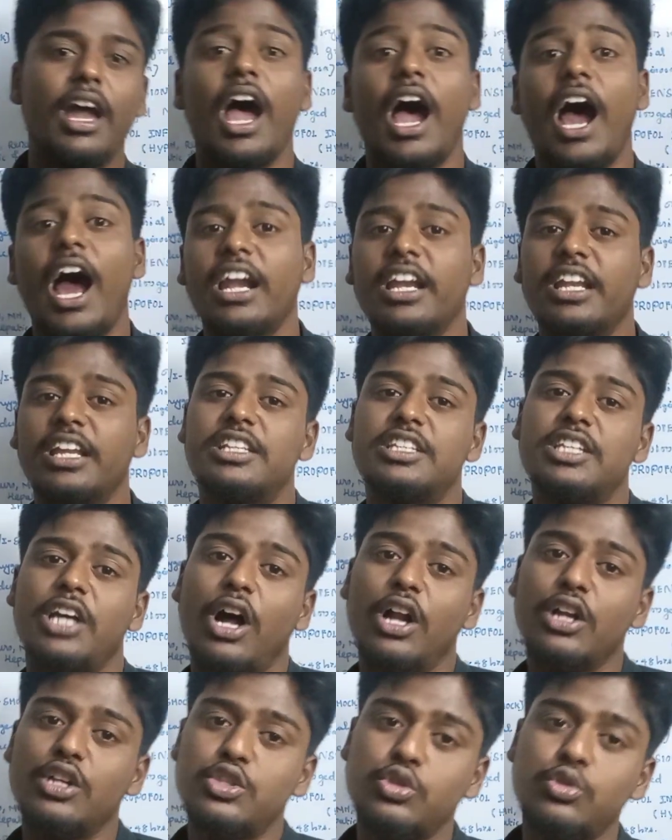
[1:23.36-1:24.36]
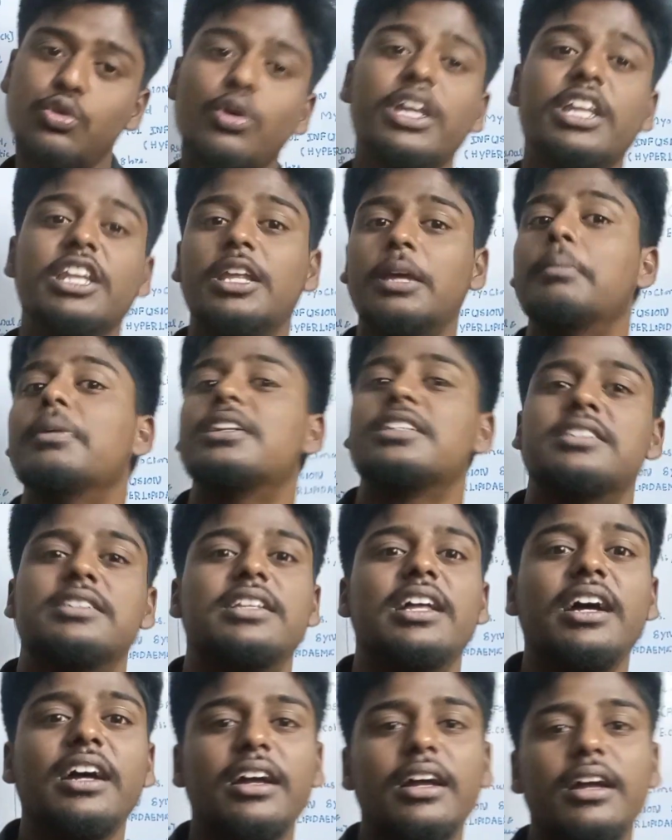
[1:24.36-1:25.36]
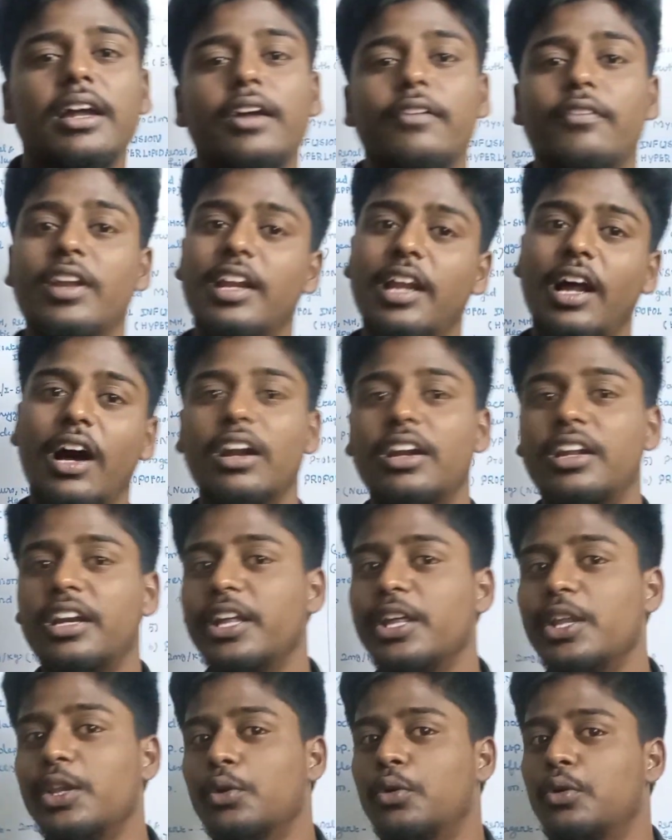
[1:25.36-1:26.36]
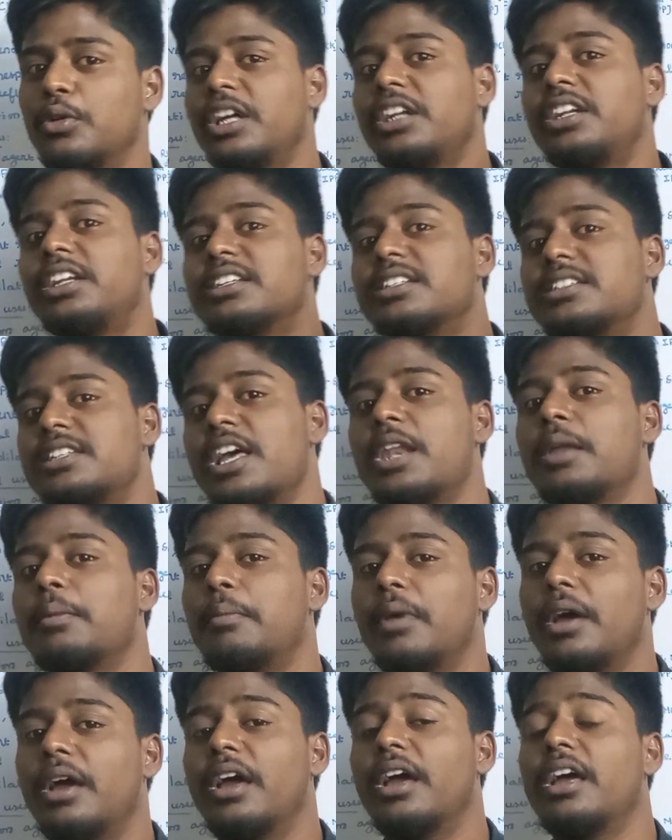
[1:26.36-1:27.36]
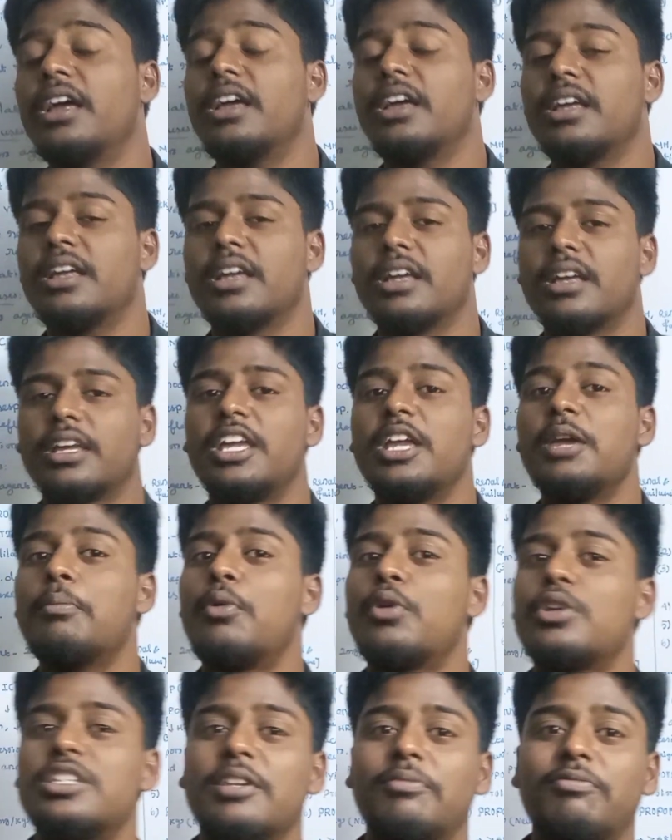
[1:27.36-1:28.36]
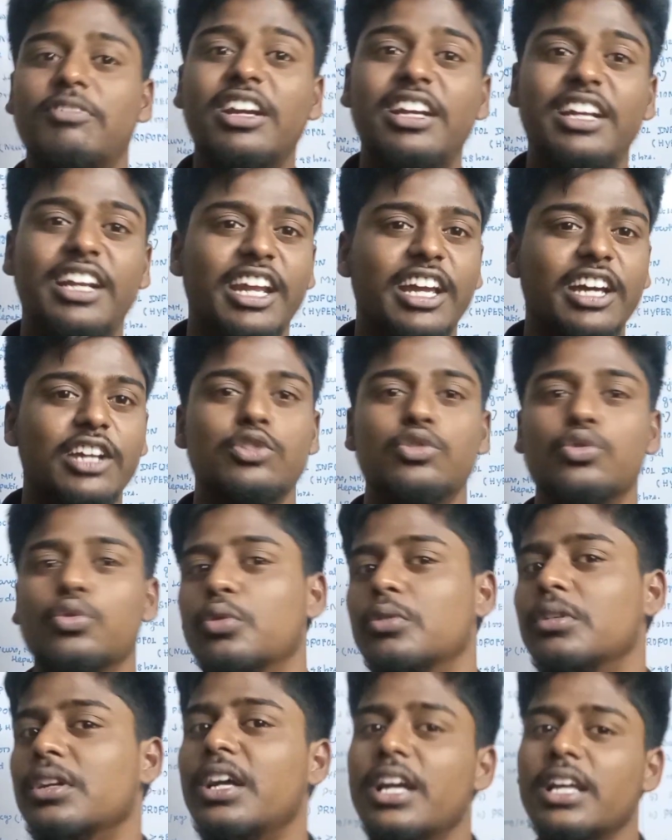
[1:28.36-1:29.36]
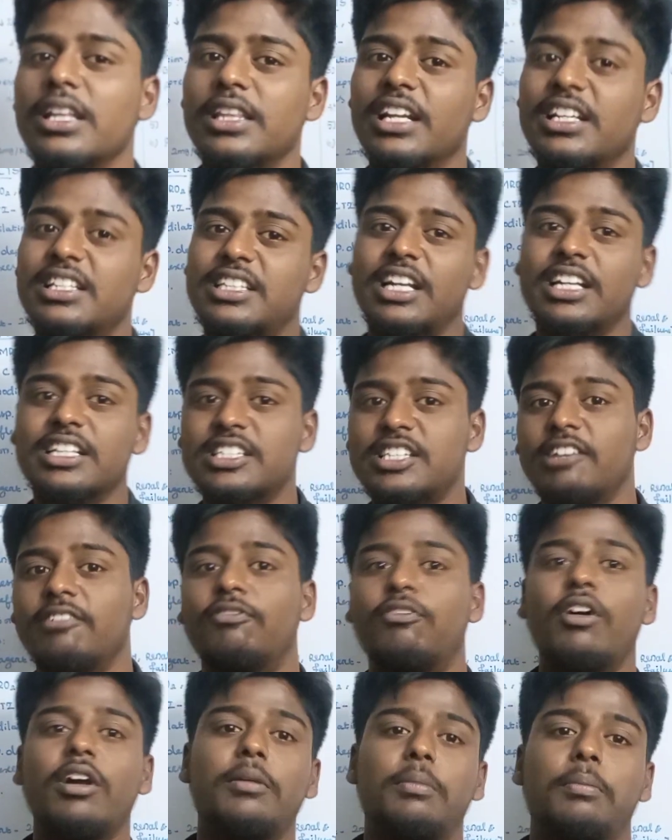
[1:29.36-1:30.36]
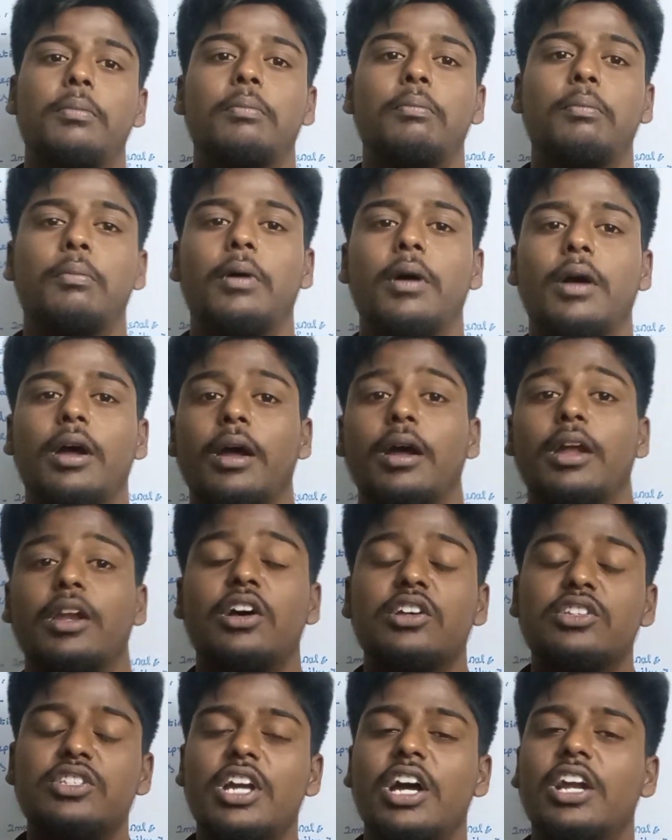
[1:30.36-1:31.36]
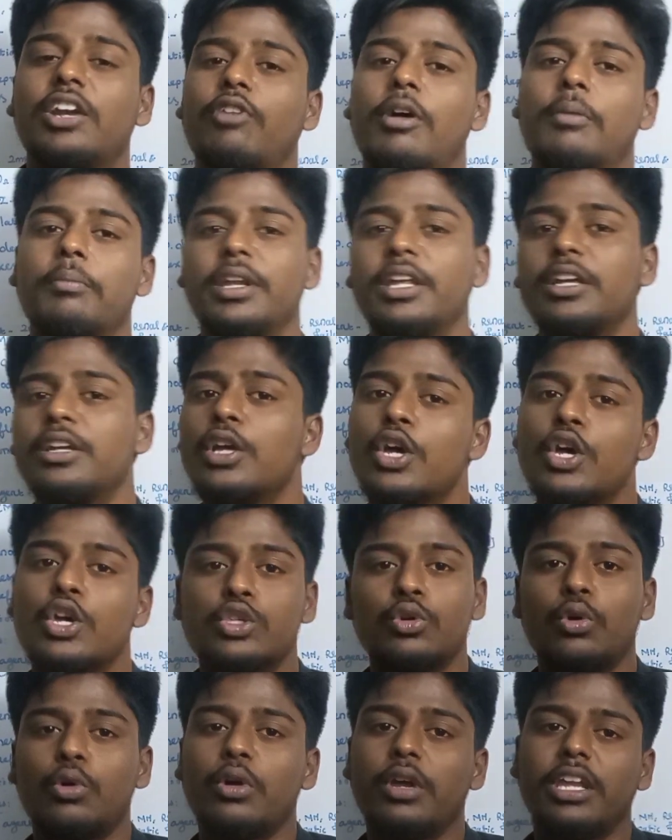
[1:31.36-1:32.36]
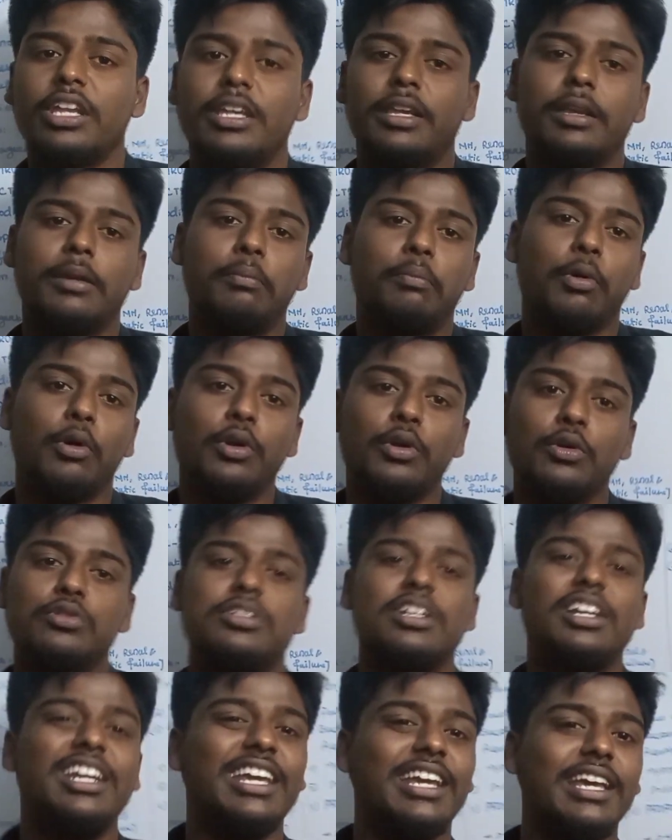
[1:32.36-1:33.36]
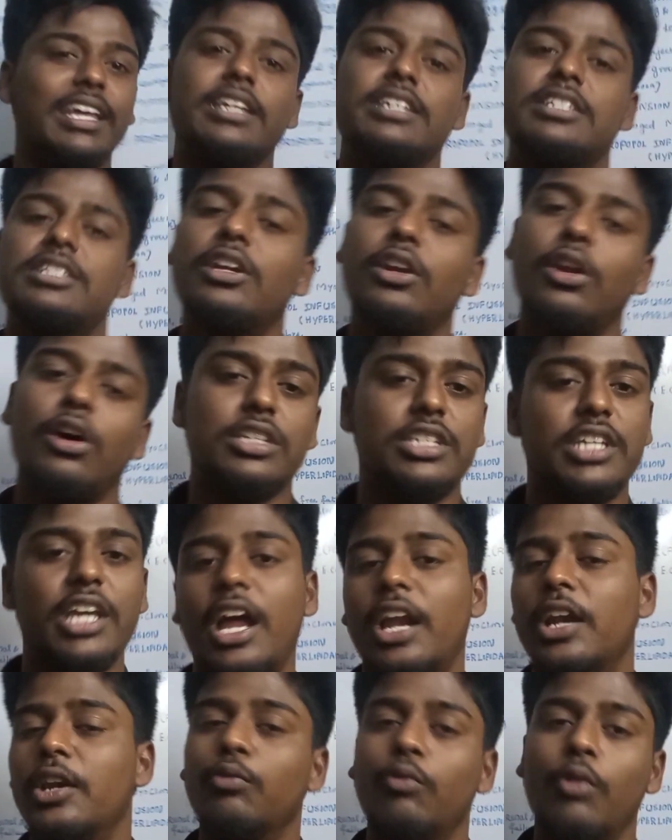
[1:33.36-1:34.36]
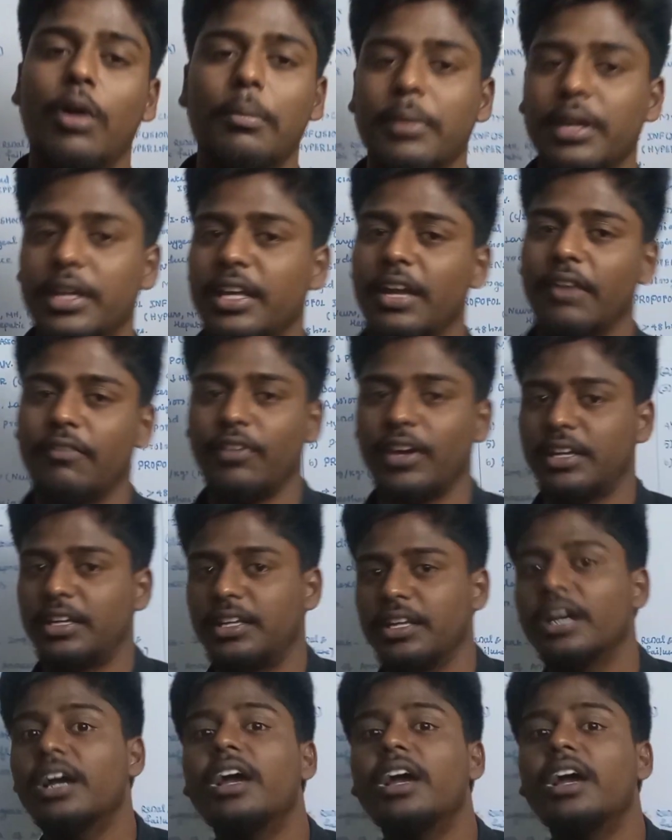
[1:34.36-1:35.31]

and it also inhibits the, we'll already know that chemoreceptor trigger zone that's concerned for nausea and vomiting. So it produced decreased nausea and vomiting effect.